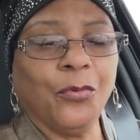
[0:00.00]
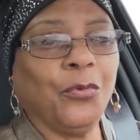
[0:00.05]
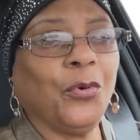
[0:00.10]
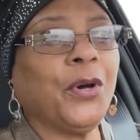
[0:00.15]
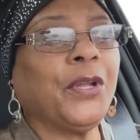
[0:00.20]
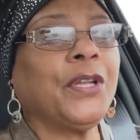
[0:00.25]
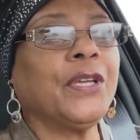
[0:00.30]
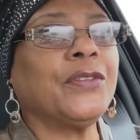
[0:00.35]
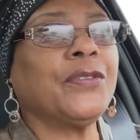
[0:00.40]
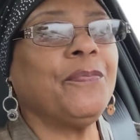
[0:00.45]

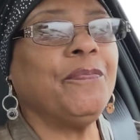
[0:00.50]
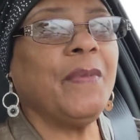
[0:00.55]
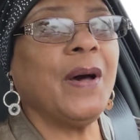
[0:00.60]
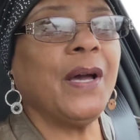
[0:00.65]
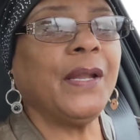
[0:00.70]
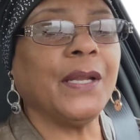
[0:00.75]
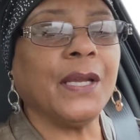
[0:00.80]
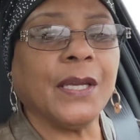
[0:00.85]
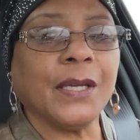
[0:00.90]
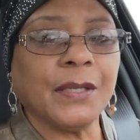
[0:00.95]
What is
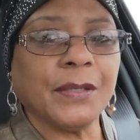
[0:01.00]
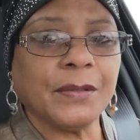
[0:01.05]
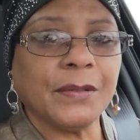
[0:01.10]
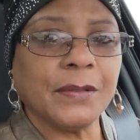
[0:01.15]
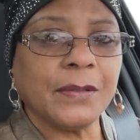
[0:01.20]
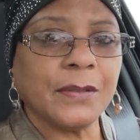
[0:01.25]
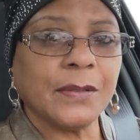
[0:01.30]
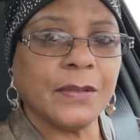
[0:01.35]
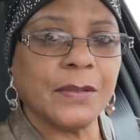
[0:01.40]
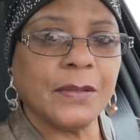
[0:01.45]
money
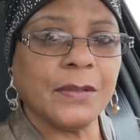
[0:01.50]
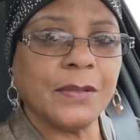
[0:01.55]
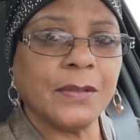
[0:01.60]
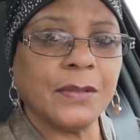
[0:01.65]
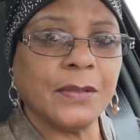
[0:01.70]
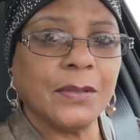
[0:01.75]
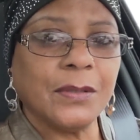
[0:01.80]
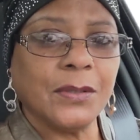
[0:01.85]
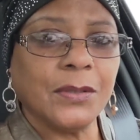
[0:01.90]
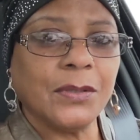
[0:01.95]

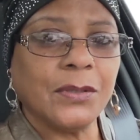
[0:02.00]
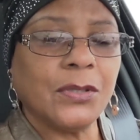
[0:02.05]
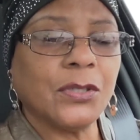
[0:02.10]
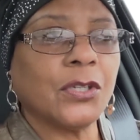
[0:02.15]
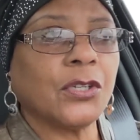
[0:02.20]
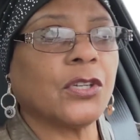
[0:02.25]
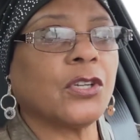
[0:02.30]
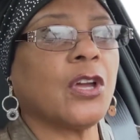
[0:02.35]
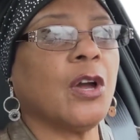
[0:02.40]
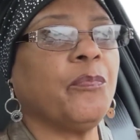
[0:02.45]

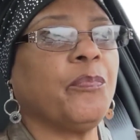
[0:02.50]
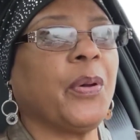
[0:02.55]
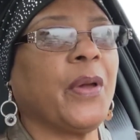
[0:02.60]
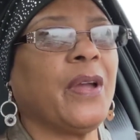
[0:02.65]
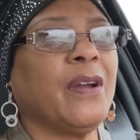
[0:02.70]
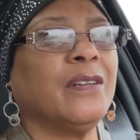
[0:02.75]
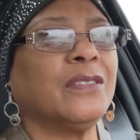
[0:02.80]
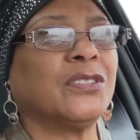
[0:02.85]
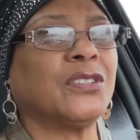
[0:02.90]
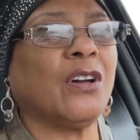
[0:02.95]

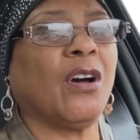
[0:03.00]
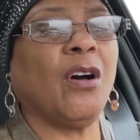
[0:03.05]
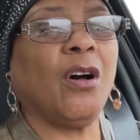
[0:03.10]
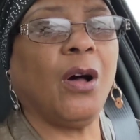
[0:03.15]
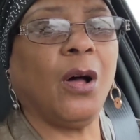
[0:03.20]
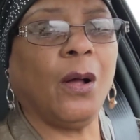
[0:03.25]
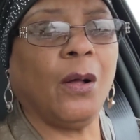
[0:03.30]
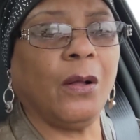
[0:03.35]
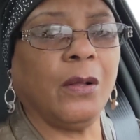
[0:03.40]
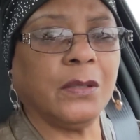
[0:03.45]
compared to
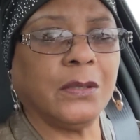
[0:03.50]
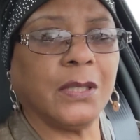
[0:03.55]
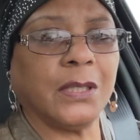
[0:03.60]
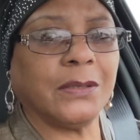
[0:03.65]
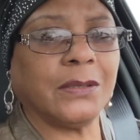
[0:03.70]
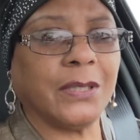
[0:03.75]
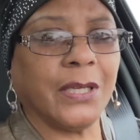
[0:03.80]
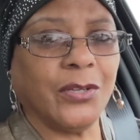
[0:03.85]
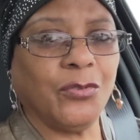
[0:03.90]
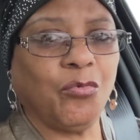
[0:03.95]
all
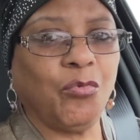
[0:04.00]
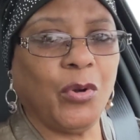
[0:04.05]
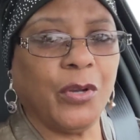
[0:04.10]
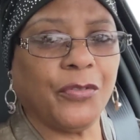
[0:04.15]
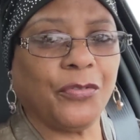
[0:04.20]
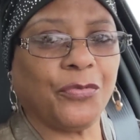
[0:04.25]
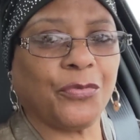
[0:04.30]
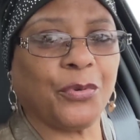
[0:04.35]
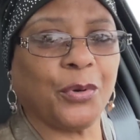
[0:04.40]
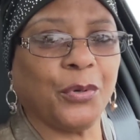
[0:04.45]
that they
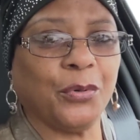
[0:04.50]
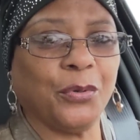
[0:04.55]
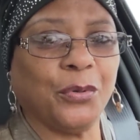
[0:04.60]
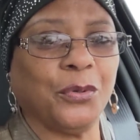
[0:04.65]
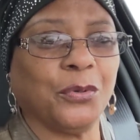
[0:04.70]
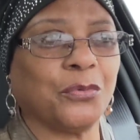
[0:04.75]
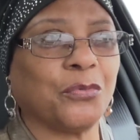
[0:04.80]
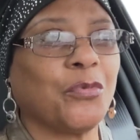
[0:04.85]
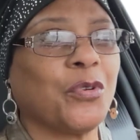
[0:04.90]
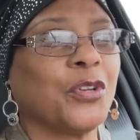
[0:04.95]
went through?
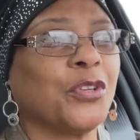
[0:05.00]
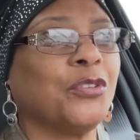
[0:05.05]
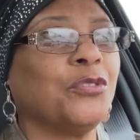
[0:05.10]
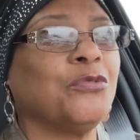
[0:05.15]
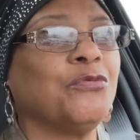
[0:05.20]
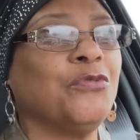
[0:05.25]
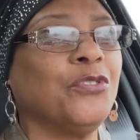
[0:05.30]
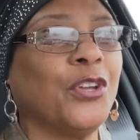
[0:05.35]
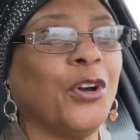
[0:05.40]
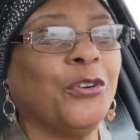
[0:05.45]

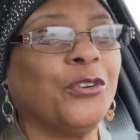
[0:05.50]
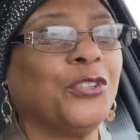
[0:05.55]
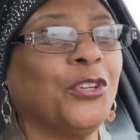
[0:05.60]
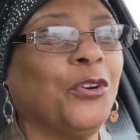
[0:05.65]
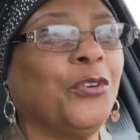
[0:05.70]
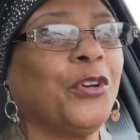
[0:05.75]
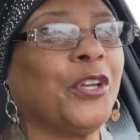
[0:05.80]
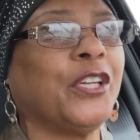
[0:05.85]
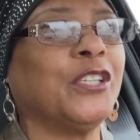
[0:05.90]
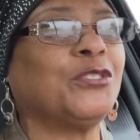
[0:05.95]
You know
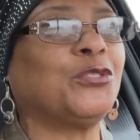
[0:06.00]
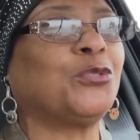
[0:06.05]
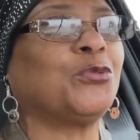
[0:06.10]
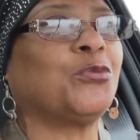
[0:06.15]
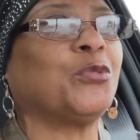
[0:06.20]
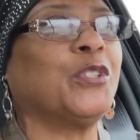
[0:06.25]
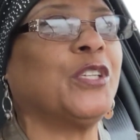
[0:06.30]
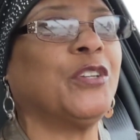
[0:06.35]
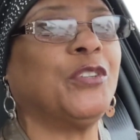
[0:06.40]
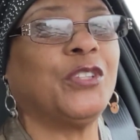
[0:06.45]
your
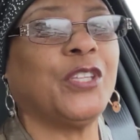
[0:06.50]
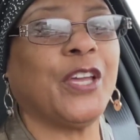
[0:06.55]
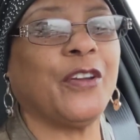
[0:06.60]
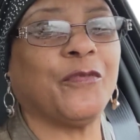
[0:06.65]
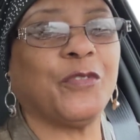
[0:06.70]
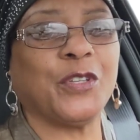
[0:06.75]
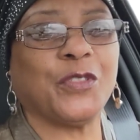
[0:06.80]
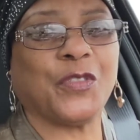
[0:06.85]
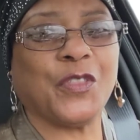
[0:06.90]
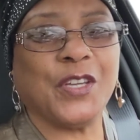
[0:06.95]
history and
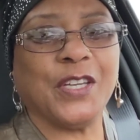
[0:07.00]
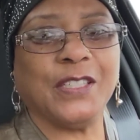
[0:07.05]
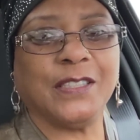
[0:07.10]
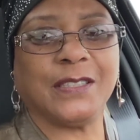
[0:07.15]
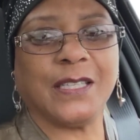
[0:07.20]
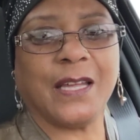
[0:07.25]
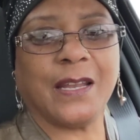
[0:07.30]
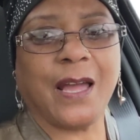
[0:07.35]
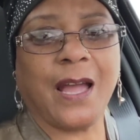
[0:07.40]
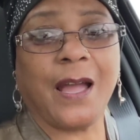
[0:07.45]

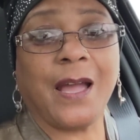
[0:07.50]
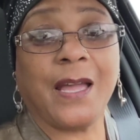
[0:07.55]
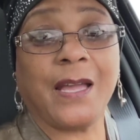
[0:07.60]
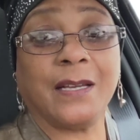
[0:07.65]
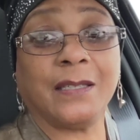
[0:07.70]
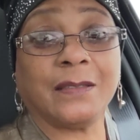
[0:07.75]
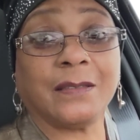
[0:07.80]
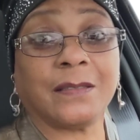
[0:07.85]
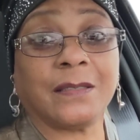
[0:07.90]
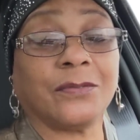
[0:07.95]
everything that our
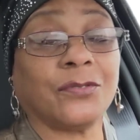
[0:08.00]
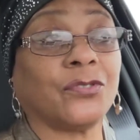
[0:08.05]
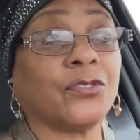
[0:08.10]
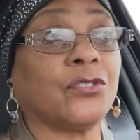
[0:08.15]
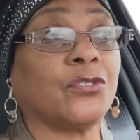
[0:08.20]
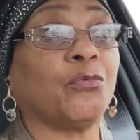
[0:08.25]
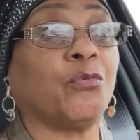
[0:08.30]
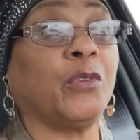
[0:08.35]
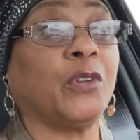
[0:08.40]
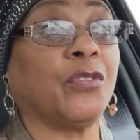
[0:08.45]

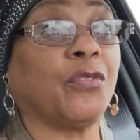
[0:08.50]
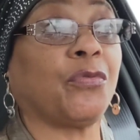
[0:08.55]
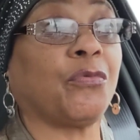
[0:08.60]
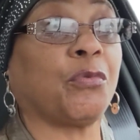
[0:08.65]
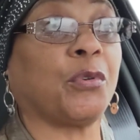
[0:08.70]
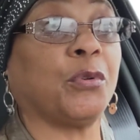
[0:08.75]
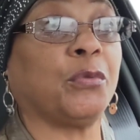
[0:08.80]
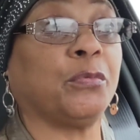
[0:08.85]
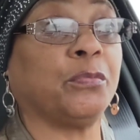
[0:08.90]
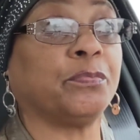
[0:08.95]
ancestors went
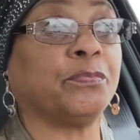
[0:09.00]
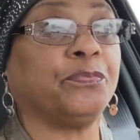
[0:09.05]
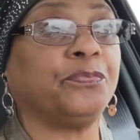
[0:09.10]
through